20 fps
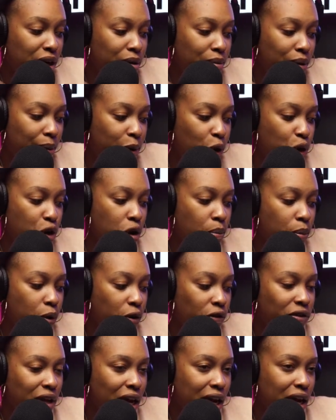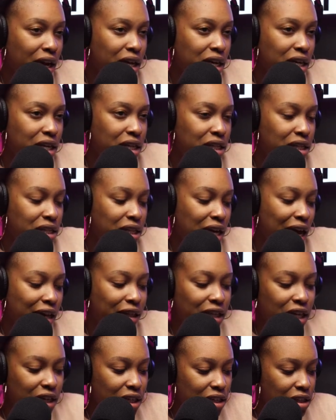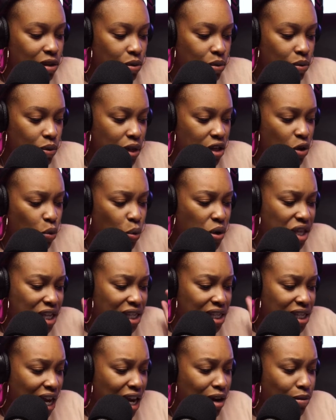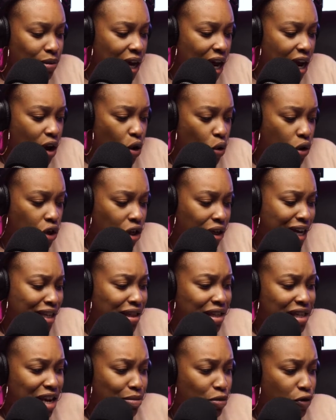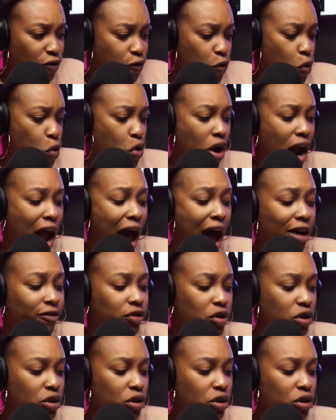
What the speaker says: I know your birthday is, I think it's either we're the same day or you're like the day before or after.